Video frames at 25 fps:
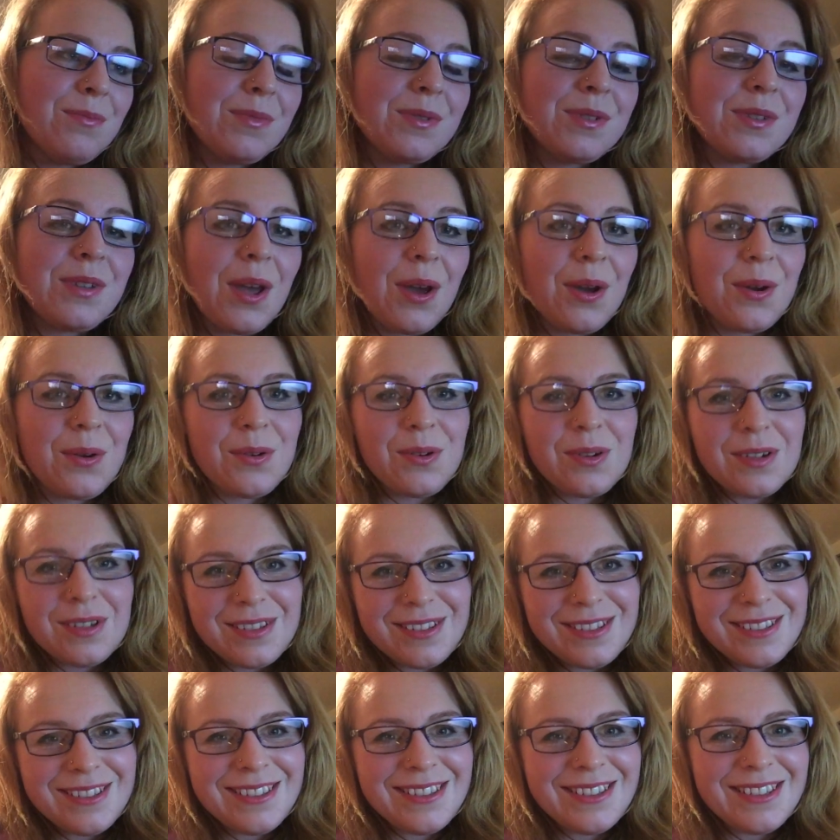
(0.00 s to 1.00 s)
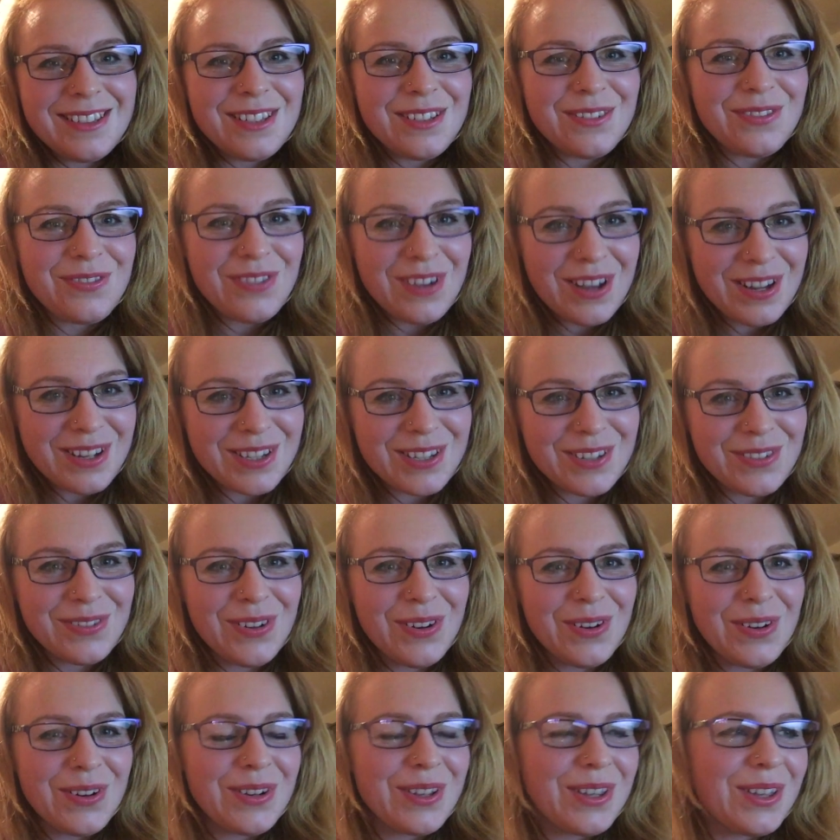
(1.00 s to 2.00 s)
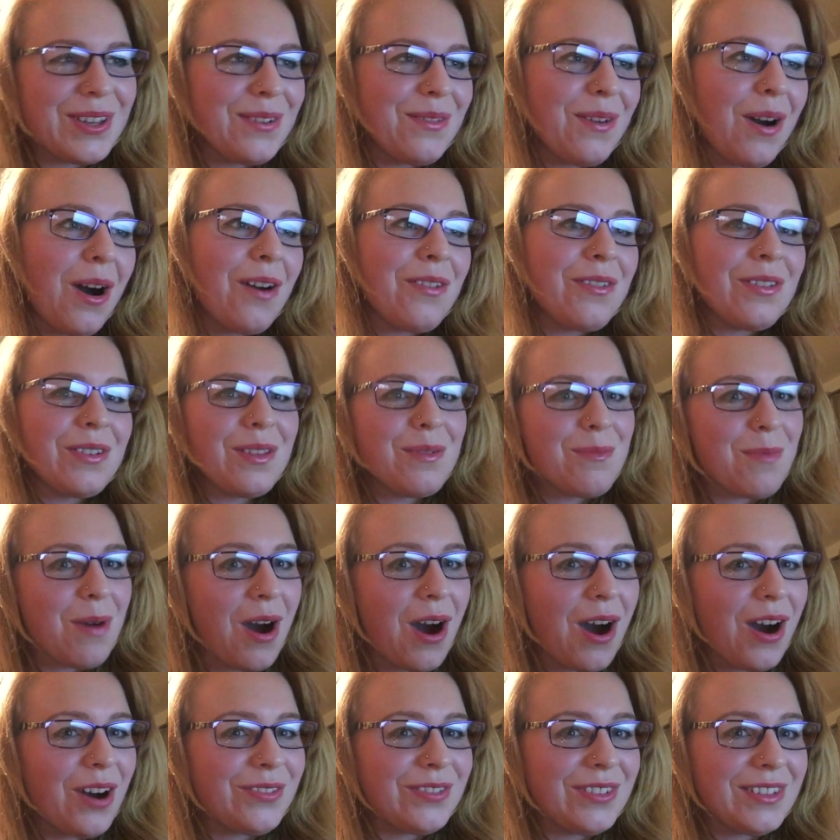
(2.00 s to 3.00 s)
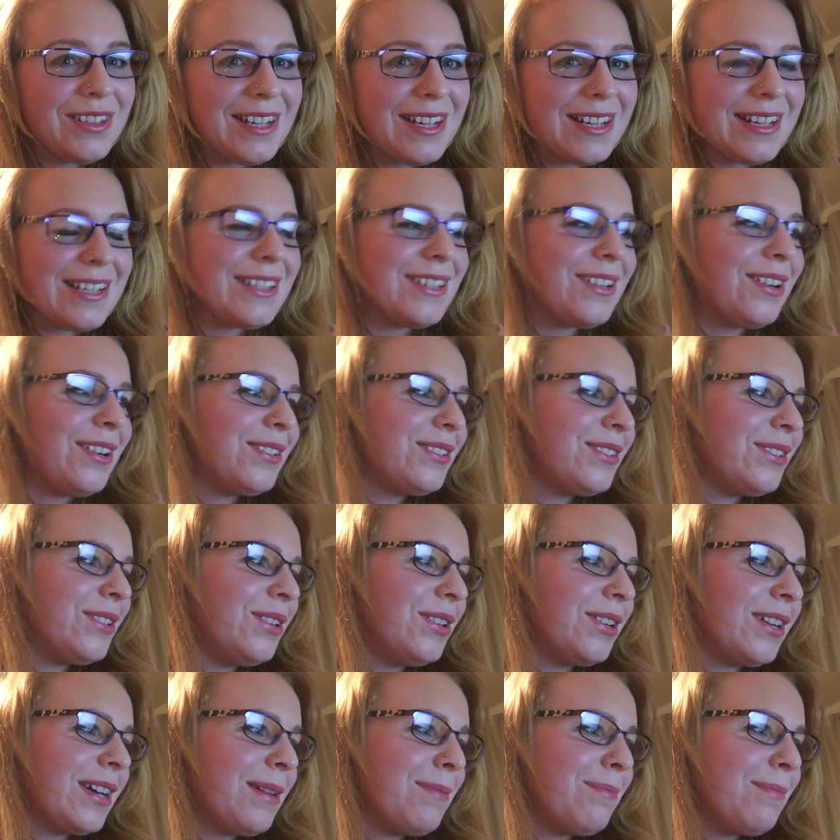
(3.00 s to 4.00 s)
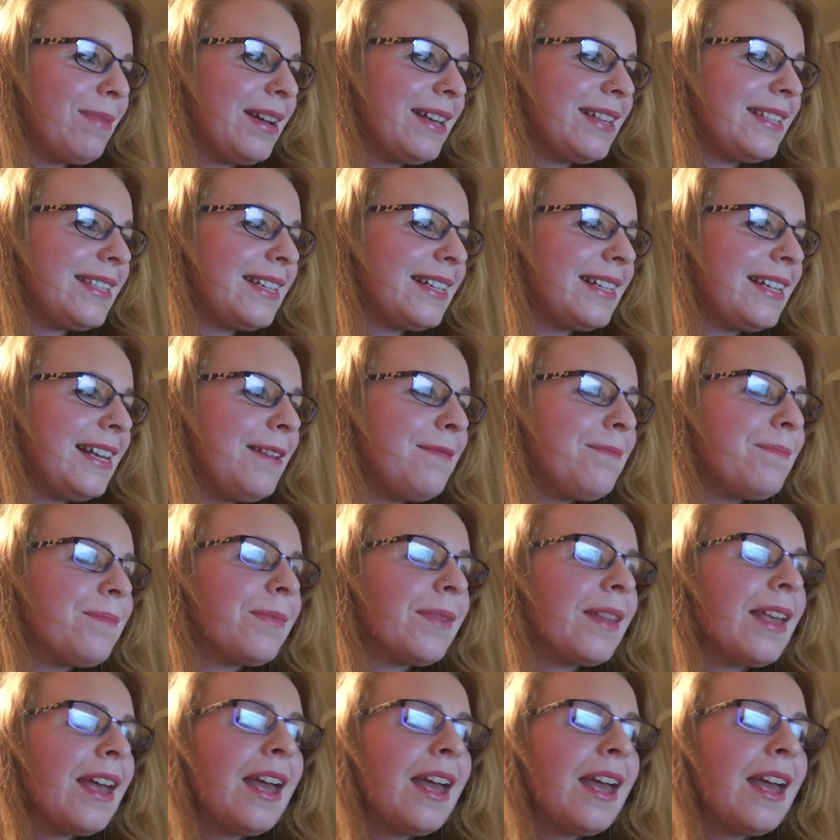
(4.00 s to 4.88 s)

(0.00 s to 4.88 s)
So first of all, you offer them half and then start talking basically.